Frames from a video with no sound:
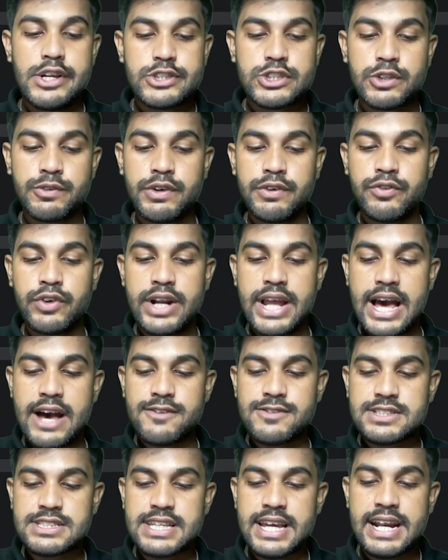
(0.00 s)
So we would
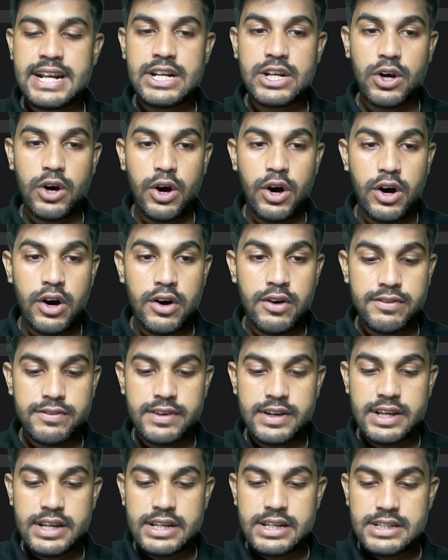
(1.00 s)
have set of
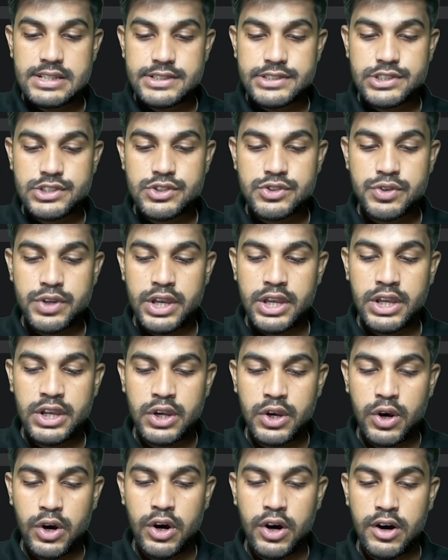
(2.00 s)

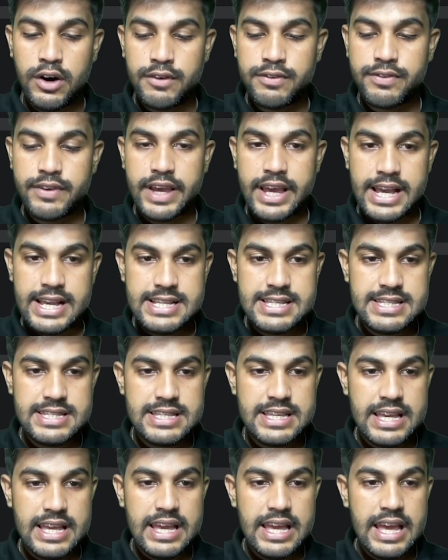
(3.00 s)
string of
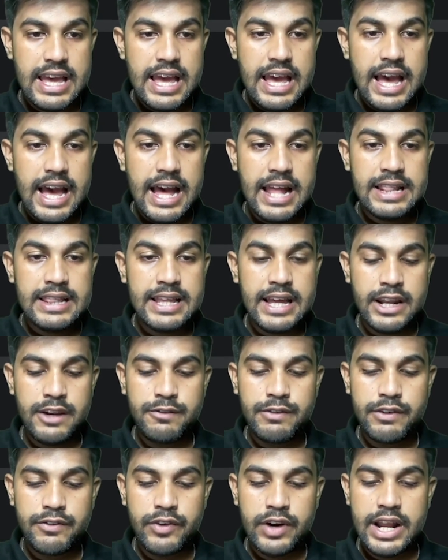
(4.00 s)
S, and
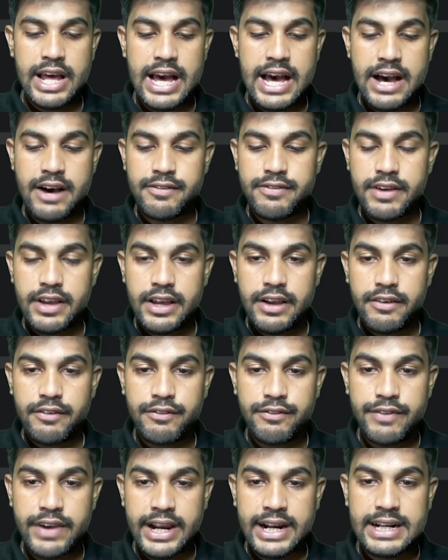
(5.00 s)
then we would have
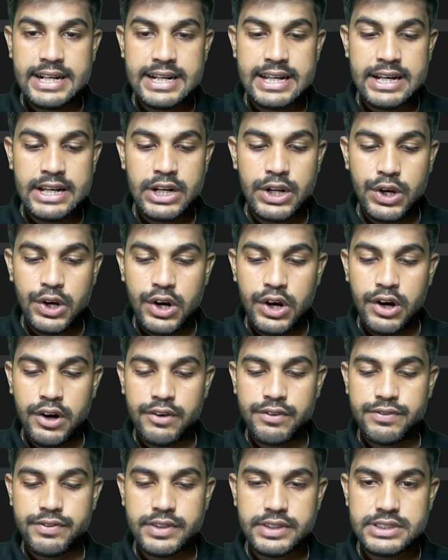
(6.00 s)
vector
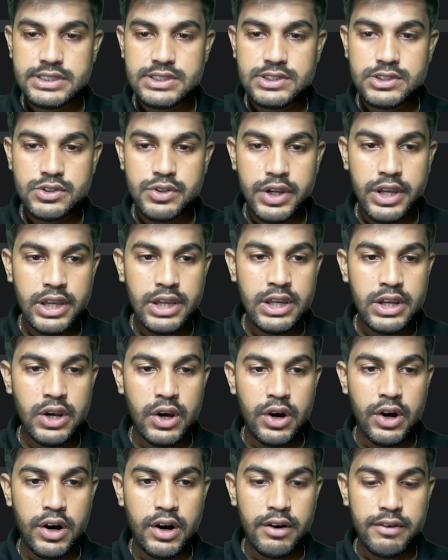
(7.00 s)
of string
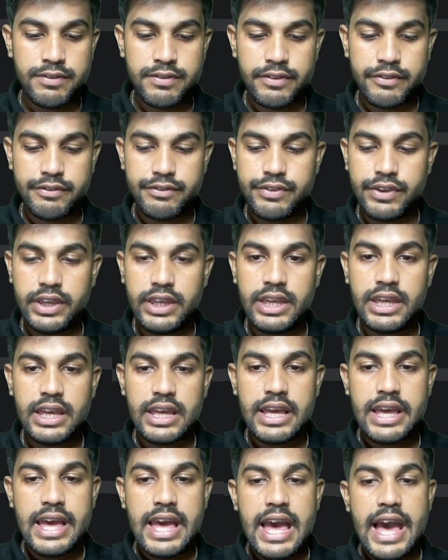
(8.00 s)
of V,
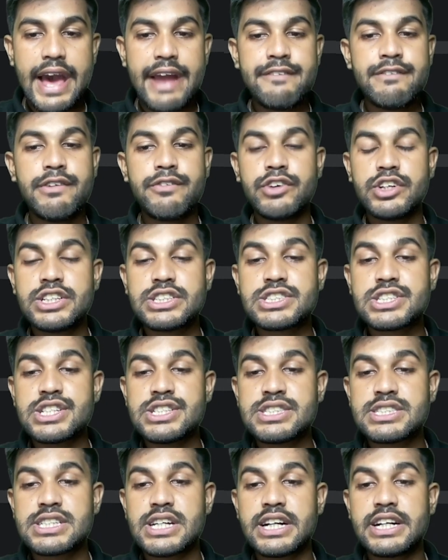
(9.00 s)
and we would just
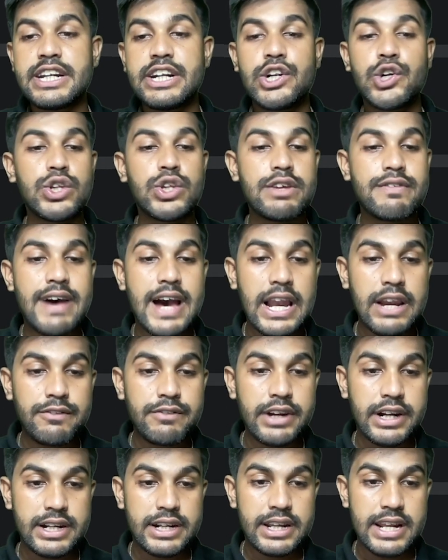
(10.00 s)
insert it to the
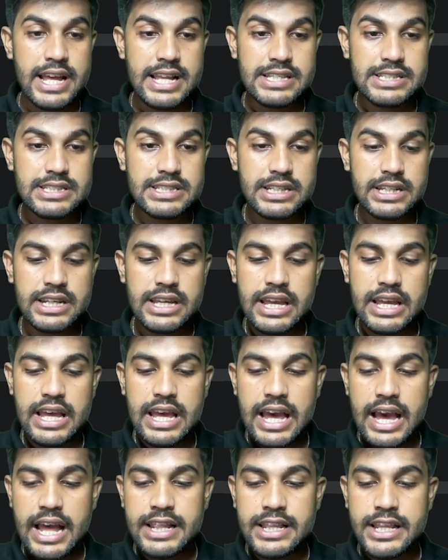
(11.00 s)
vector answer.
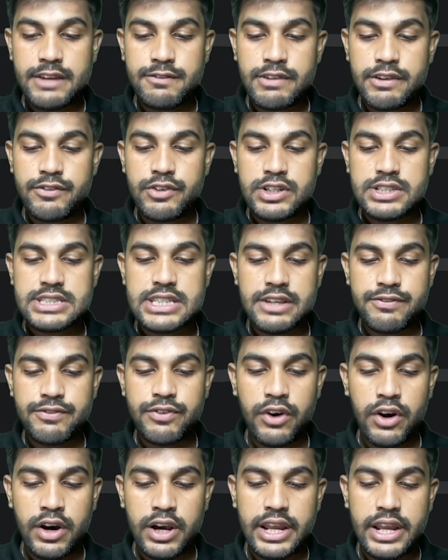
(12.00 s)
And then we would say
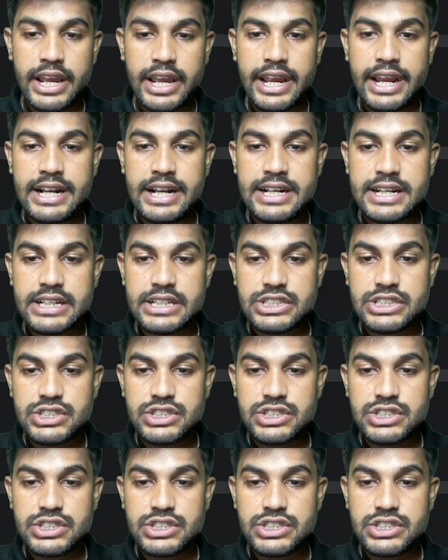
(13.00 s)
for int